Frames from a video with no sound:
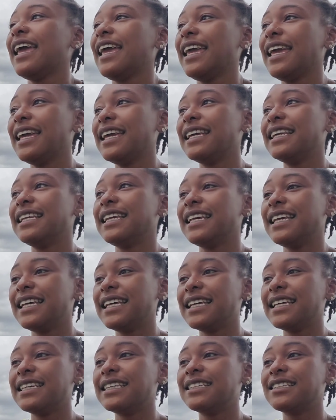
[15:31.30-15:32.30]
It
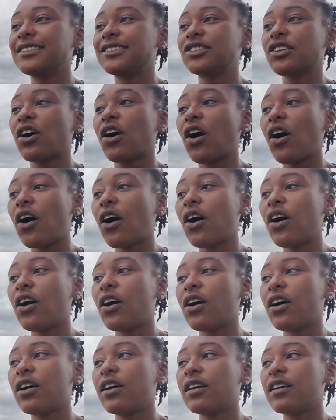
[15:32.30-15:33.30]
is
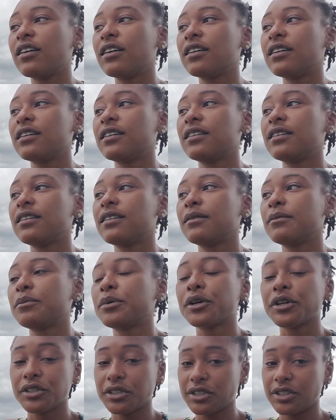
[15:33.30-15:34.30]
all
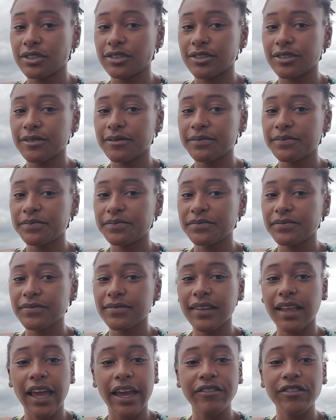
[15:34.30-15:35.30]
personal.
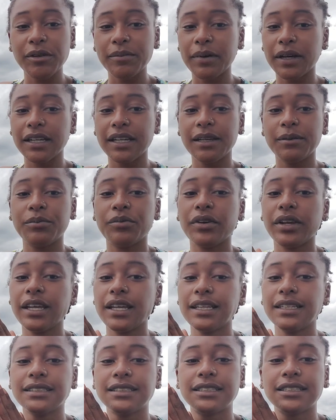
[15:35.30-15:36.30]
Everybody
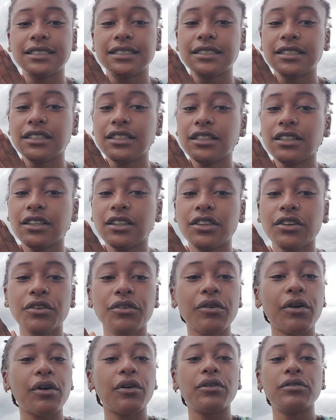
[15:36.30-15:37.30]
brings
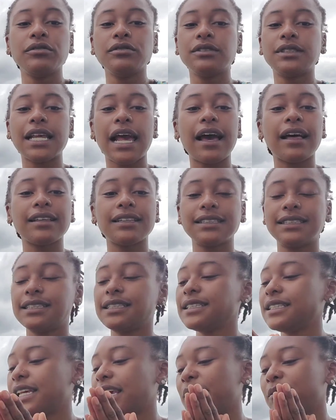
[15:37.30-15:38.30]
their own talents to
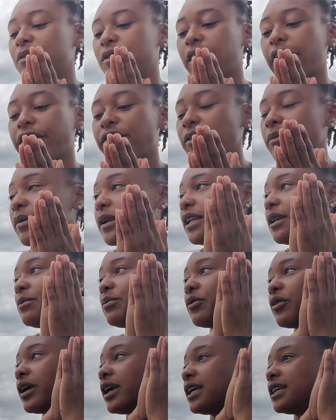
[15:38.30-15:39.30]
the table. Everybody
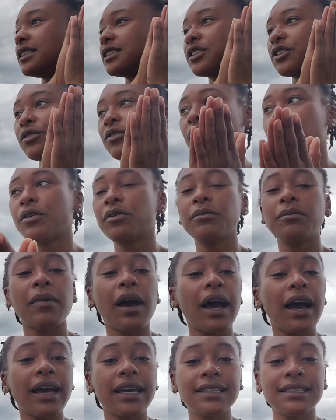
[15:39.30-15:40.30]
brings their own
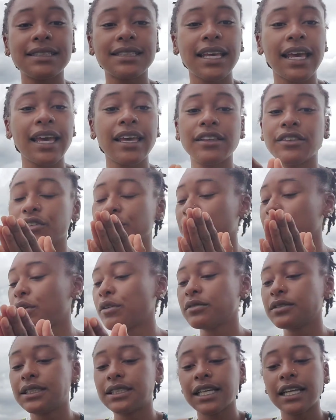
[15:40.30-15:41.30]
mindset, their
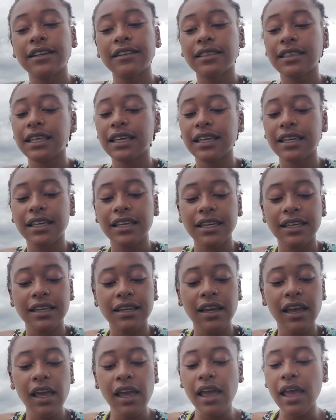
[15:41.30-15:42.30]
own set of thinking,
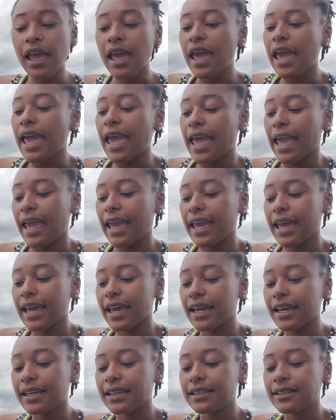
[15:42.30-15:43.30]

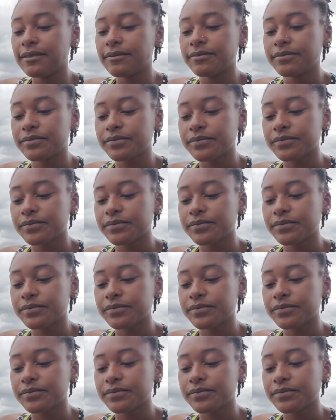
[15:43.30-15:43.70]
and